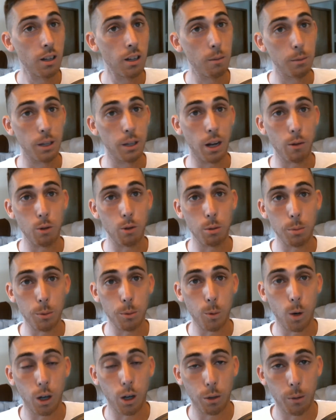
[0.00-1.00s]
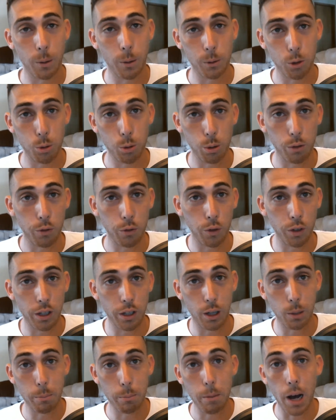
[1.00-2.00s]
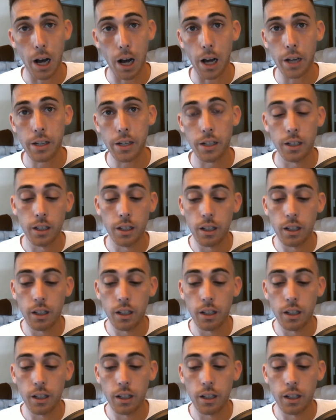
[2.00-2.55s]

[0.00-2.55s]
I mean, I wouldn't be walking around with a $250 mod.